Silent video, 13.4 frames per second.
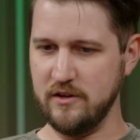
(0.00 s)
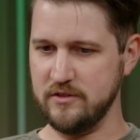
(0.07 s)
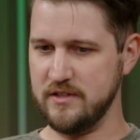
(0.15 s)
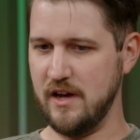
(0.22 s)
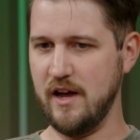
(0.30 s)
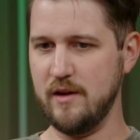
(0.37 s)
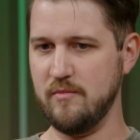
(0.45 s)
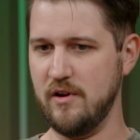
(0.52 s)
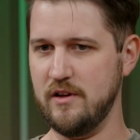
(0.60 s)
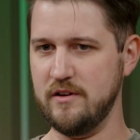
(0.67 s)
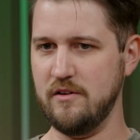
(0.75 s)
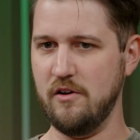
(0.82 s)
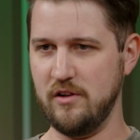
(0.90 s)
your time
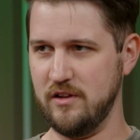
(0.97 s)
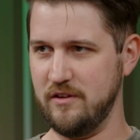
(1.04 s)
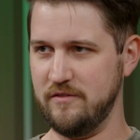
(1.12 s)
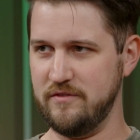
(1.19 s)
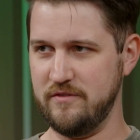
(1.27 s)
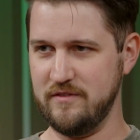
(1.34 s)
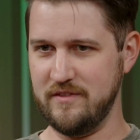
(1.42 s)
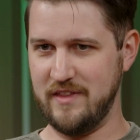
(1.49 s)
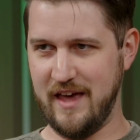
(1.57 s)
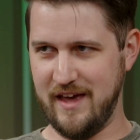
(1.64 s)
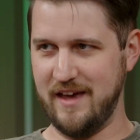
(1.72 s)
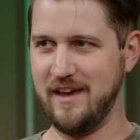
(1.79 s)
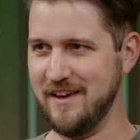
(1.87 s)
on all of the
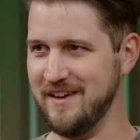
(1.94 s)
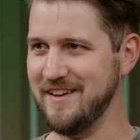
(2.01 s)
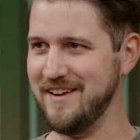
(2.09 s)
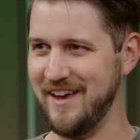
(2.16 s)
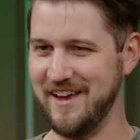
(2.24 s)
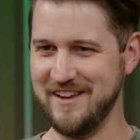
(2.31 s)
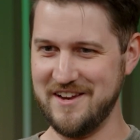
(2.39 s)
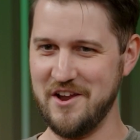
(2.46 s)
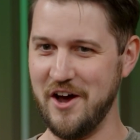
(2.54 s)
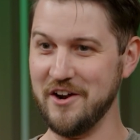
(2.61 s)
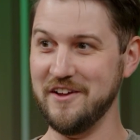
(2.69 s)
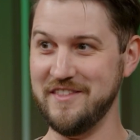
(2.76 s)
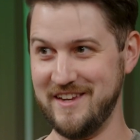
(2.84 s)
hay and
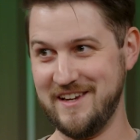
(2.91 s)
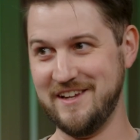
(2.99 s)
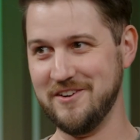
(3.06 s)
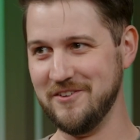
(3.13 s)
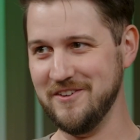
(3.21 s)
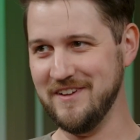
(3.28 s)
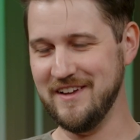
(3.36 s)
not on the needle.